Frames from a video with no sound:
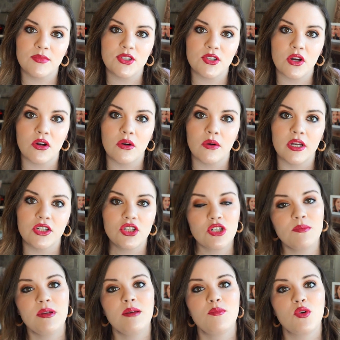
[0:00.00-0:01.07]
so it should
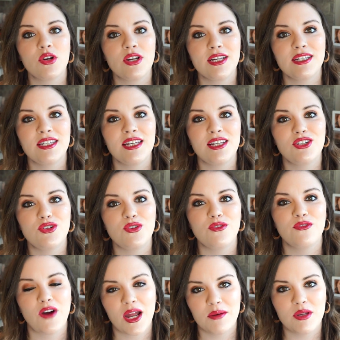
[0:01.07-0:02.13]
be more easy to
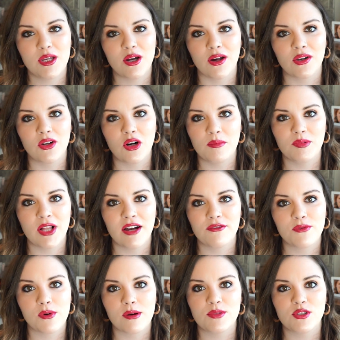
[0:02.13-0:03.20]
find me on all
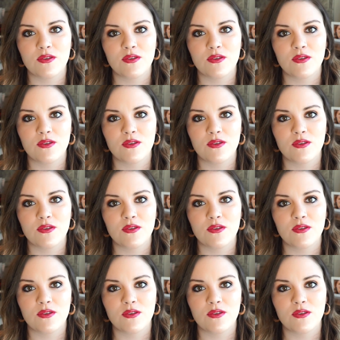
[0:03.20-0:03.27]
platforms.